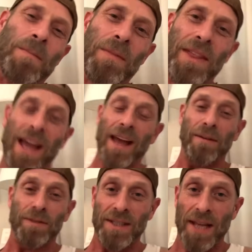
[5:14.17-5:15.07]
They
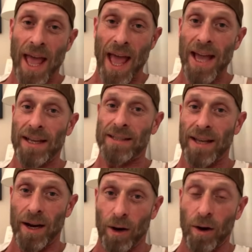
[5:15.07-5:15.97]
have tanks
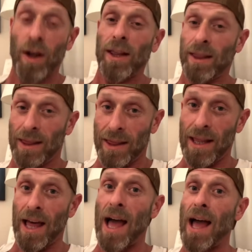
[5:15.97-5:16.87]
here,
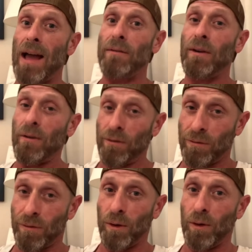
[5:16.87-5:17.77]
live,
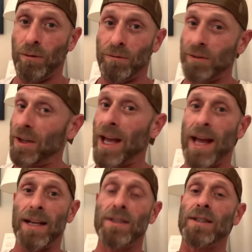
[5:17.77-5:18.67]

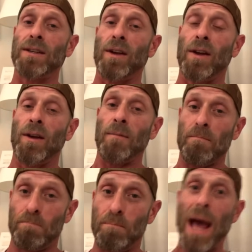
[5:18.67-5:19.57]
full-fledged
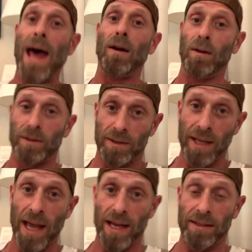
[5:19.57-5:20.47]
battle
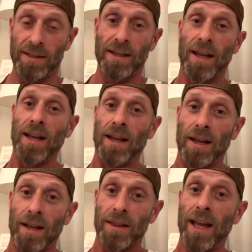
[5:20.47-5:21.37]
tanks
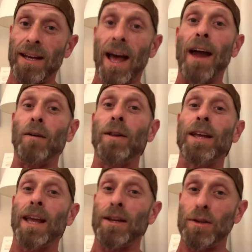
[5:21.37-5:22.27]
that not only
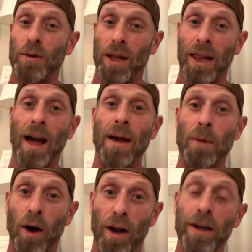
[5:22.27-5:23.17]
can you climb
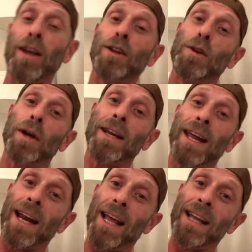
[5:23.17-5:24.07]
on, you can
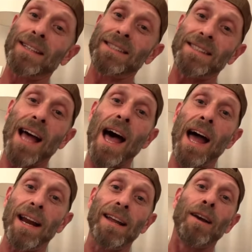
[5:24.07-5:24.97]
get
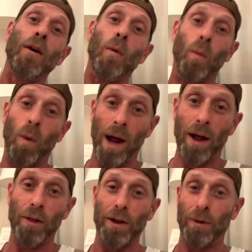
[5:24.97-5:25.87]
inside
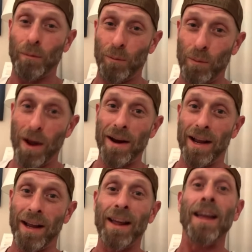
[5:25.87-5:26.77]
while they're
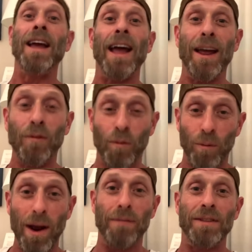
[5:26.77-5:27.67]
running and
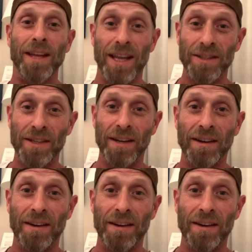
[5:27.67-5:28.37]
rev the engine.